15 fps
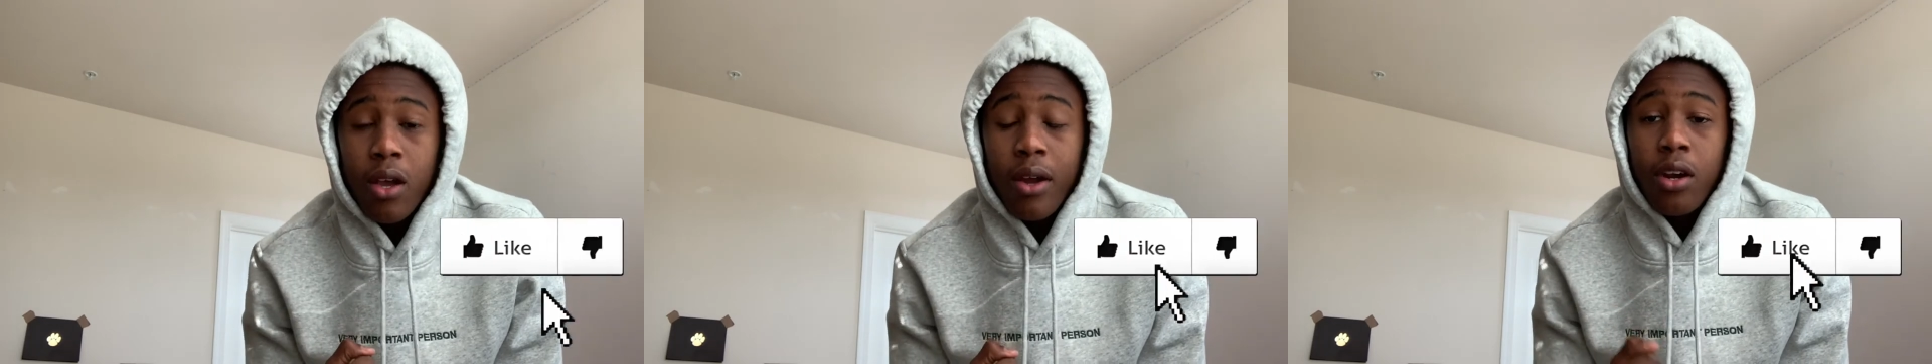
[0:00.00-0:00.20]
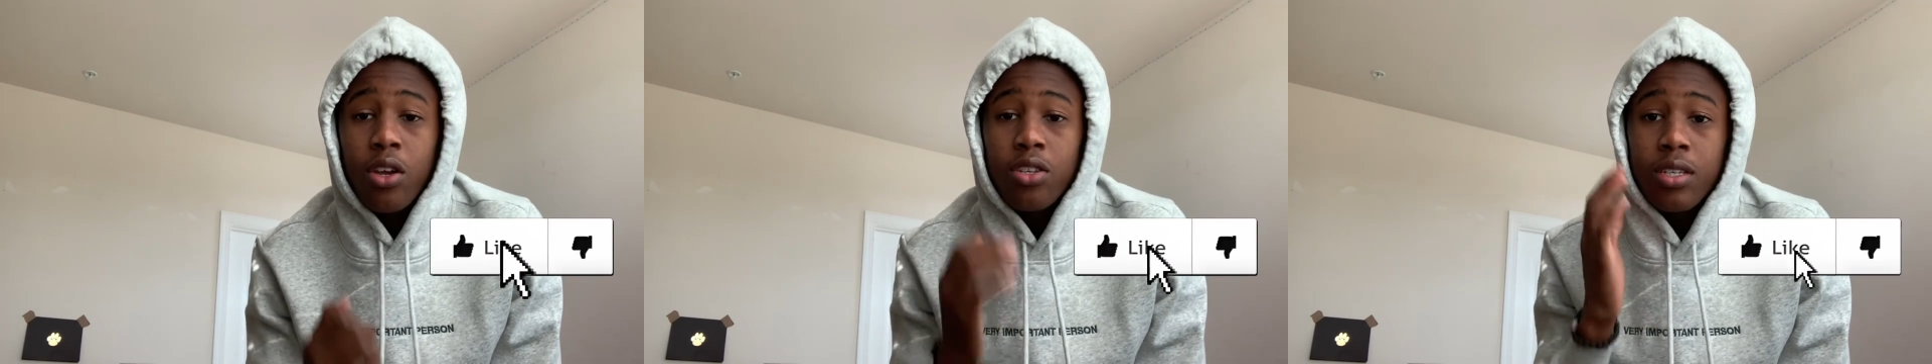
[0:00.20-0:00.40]
I
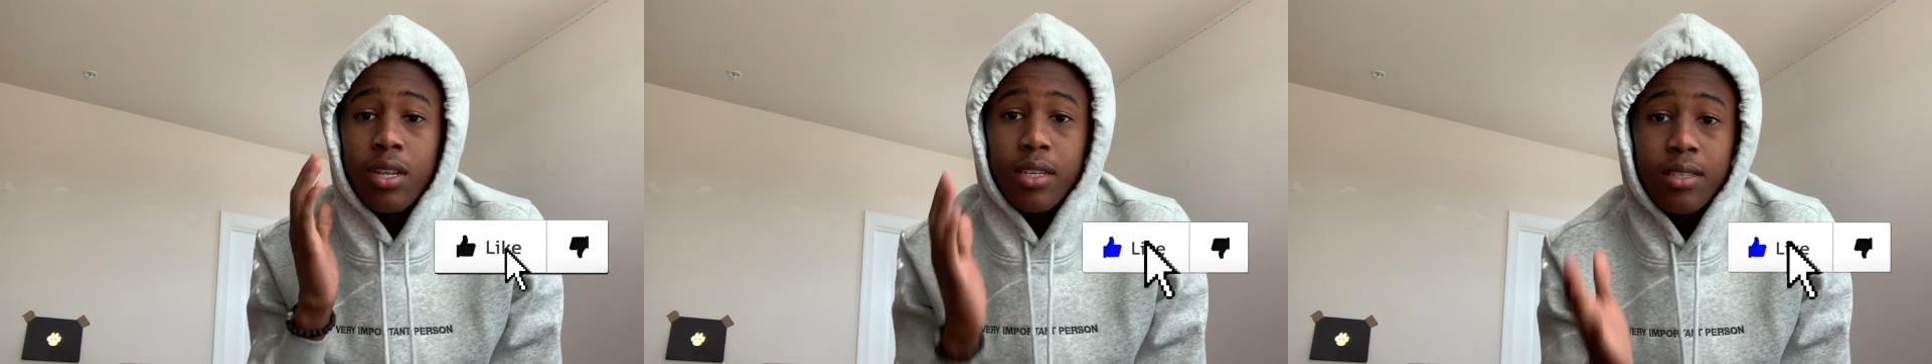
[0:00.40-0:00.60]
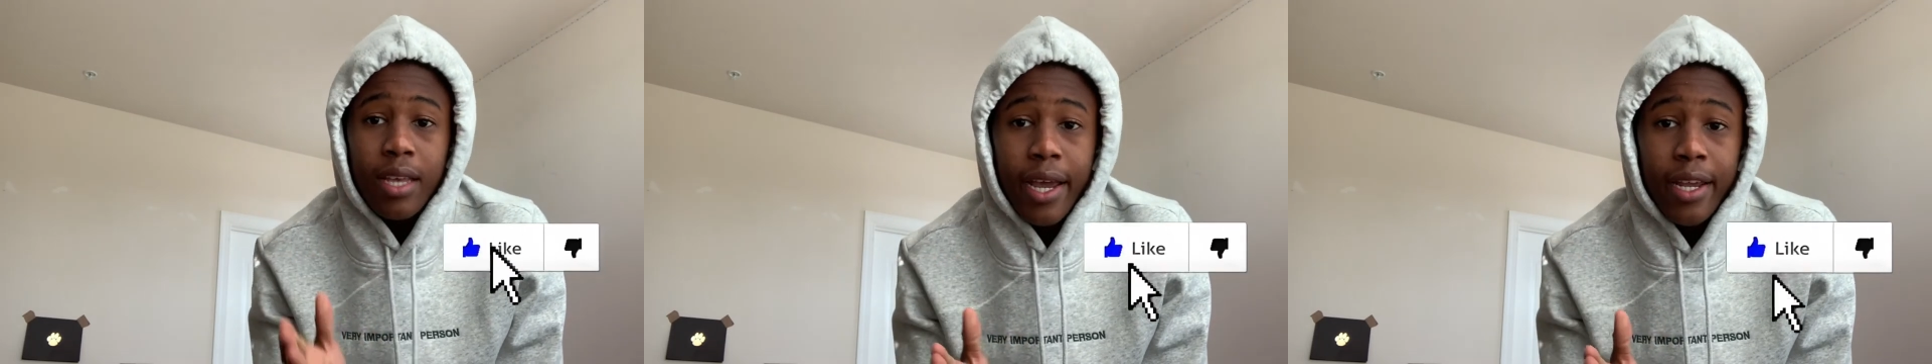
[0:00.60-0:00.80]
know you see the
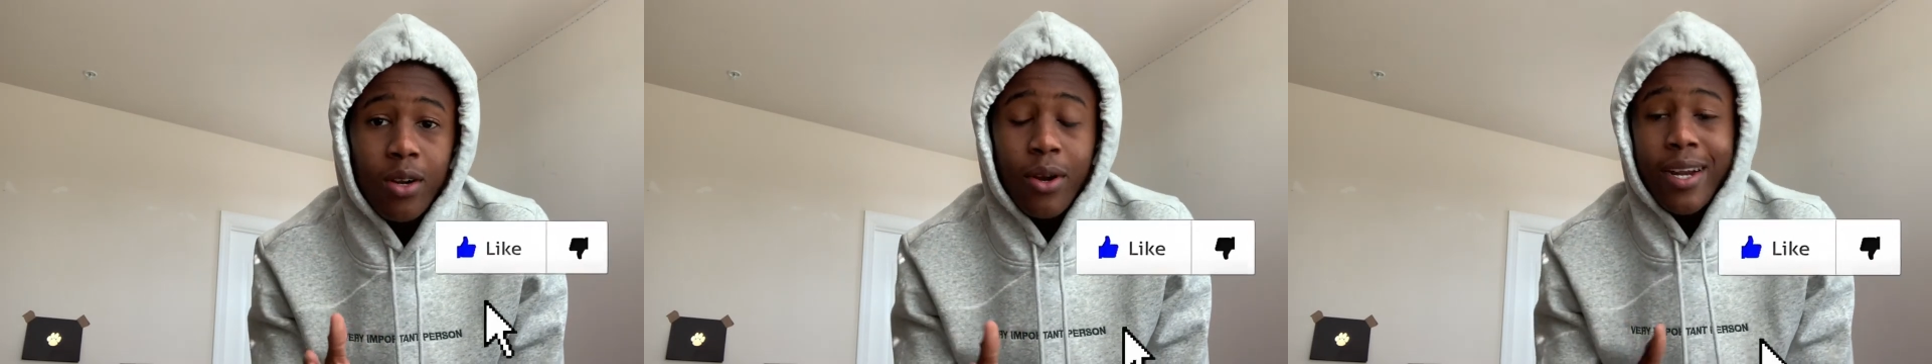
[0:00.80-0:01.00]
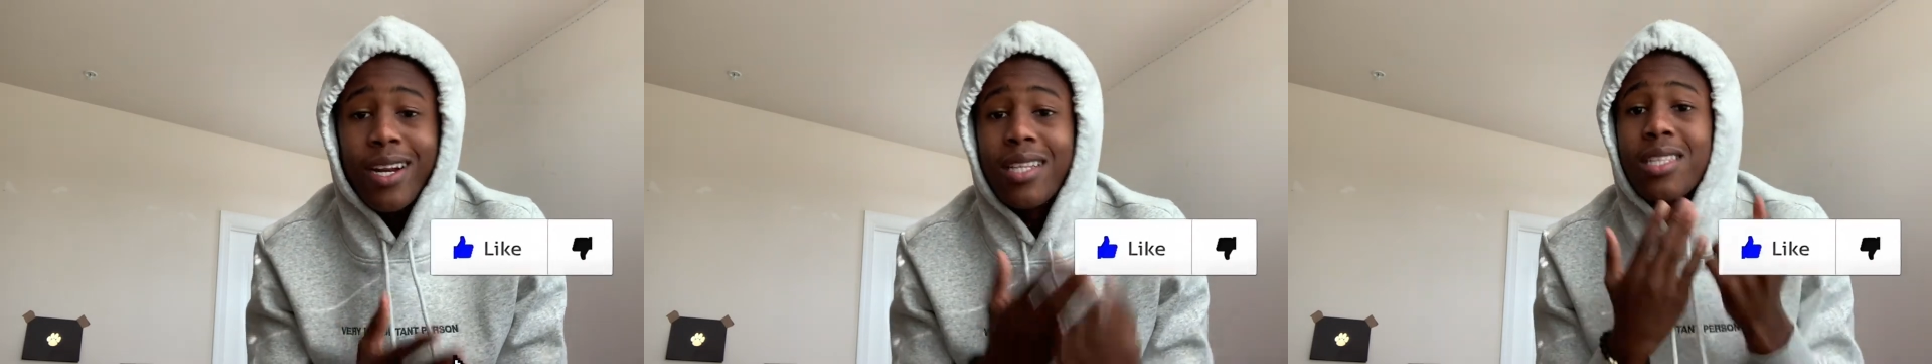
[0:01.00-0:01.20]
title
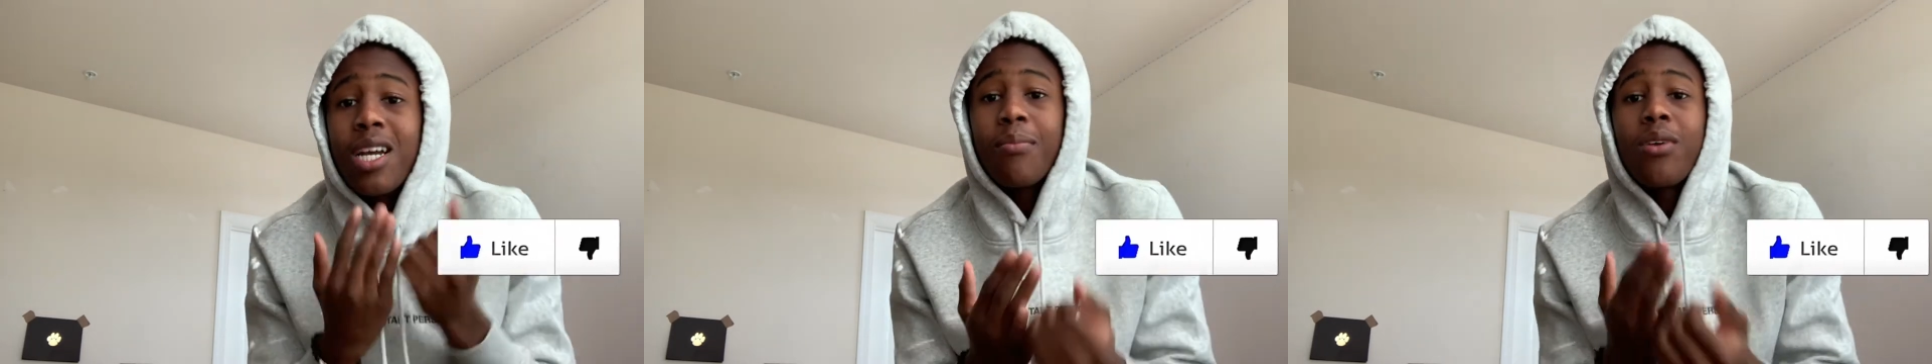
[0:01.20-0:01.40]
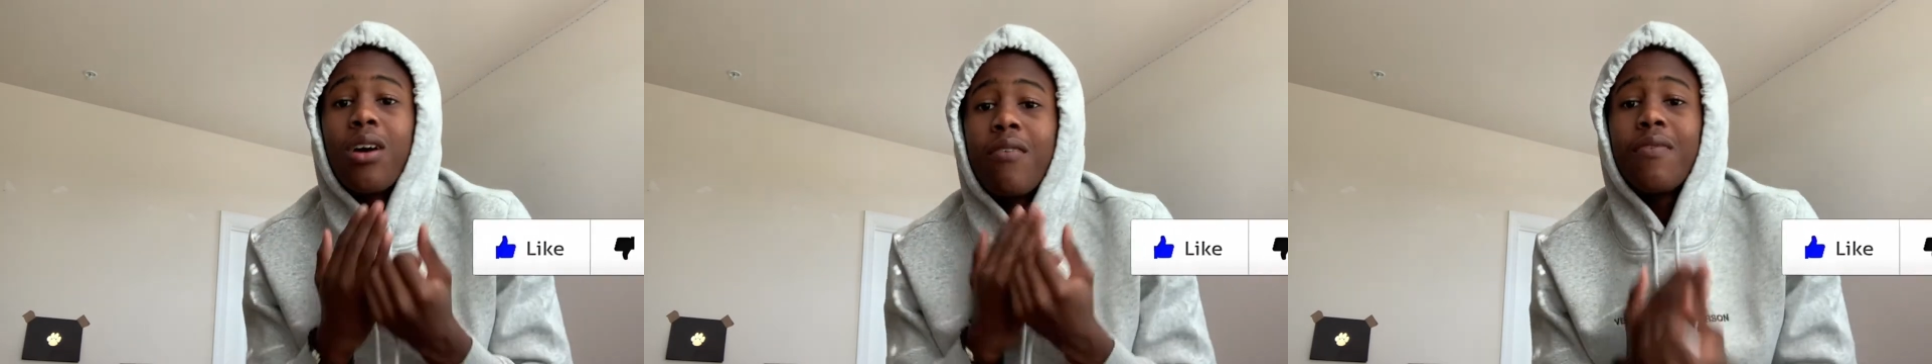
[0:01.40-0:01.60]
and the
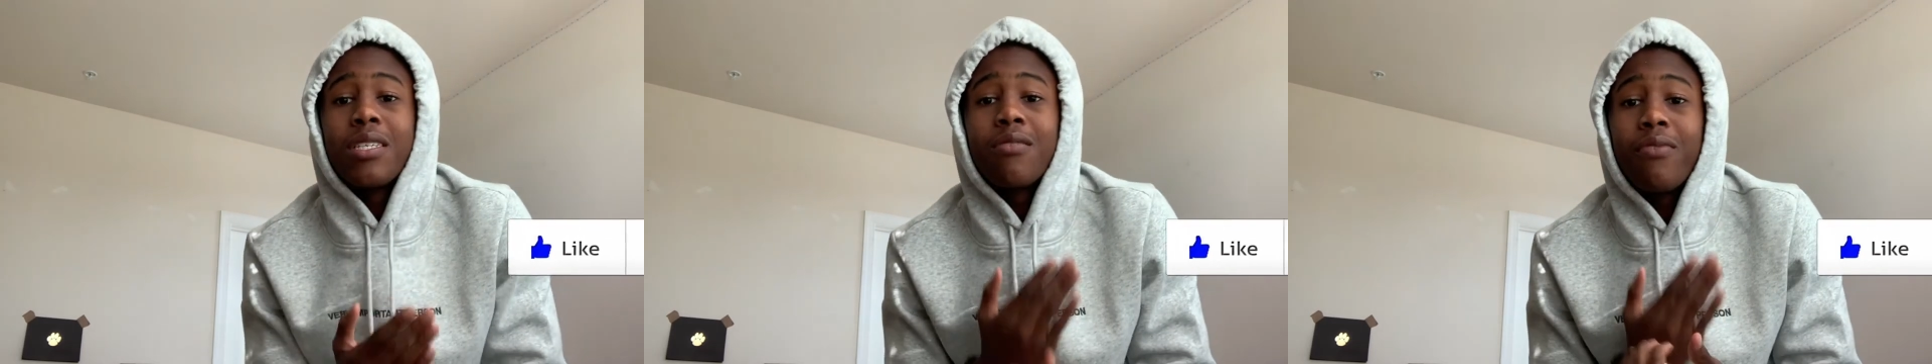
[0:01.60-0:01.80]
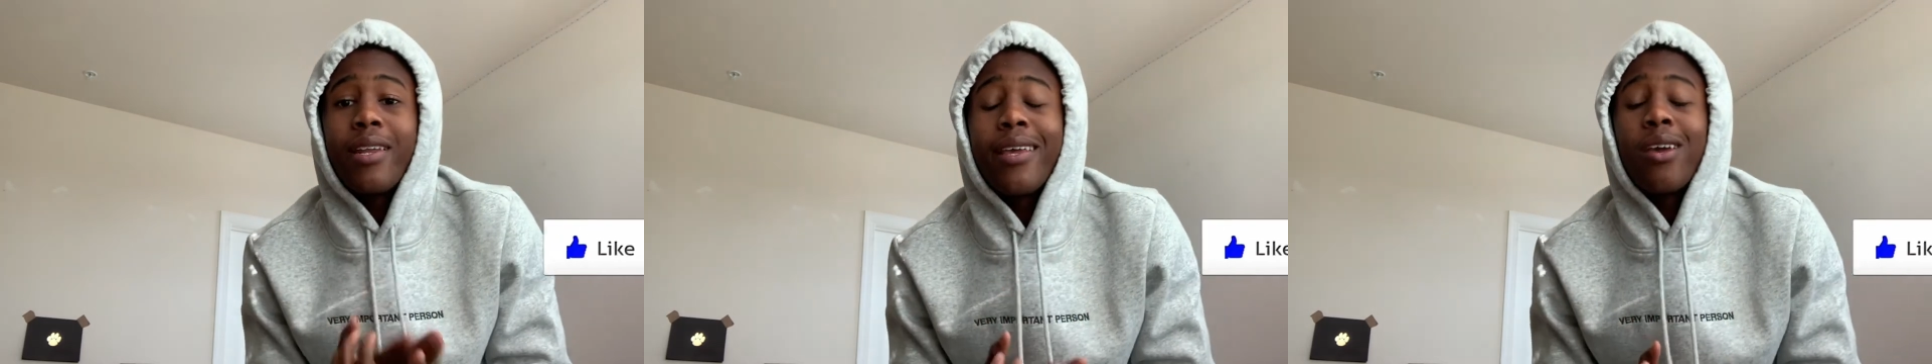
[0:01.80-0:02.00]
thumbnail of this
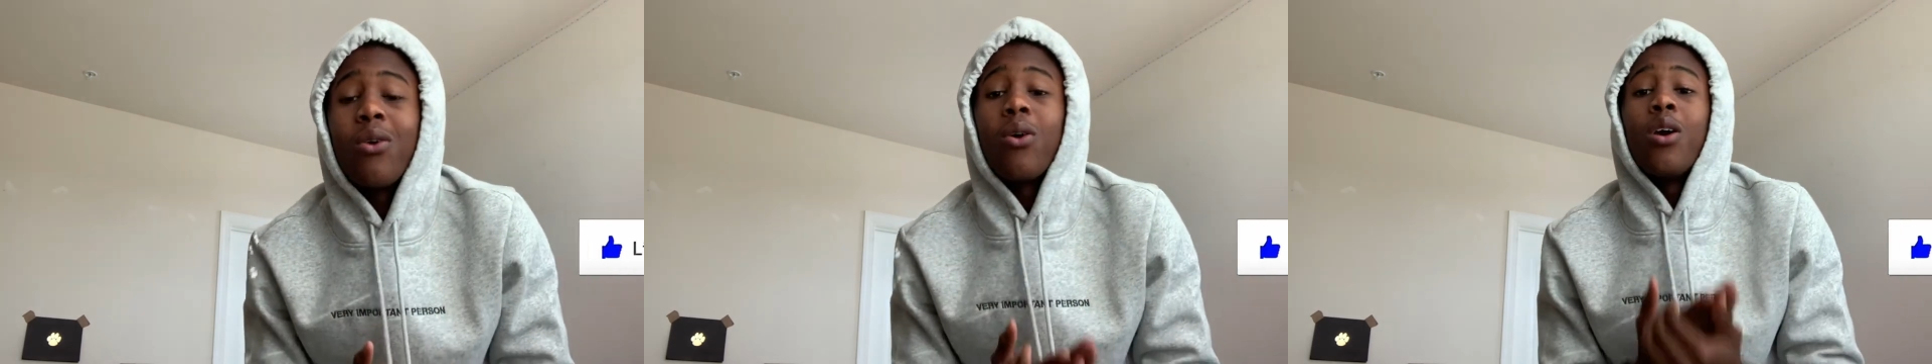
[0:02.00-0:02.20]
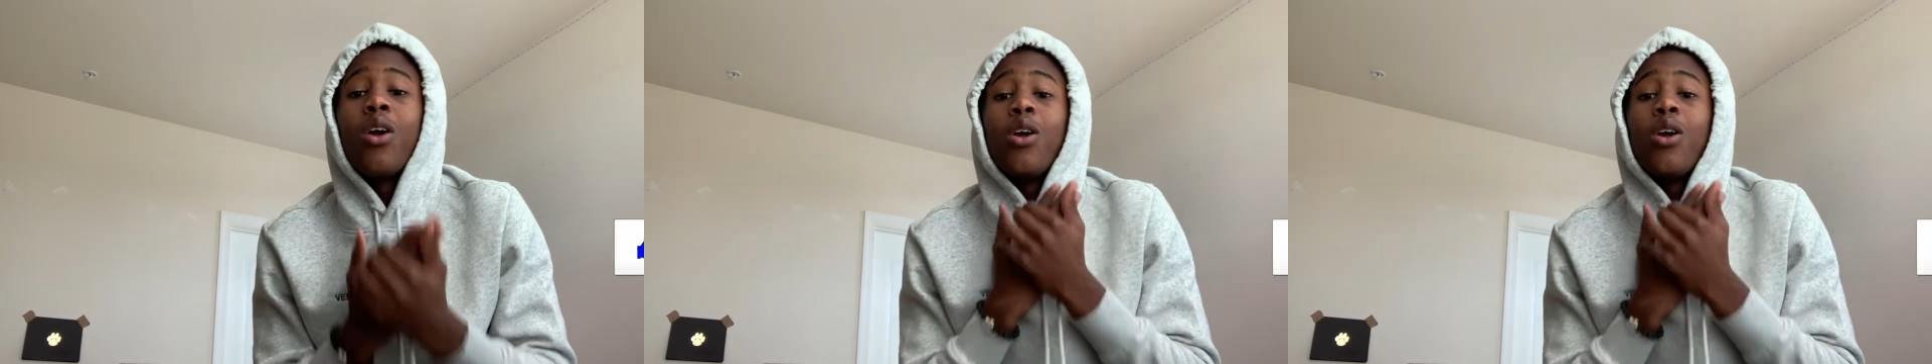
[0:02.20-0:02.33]
video.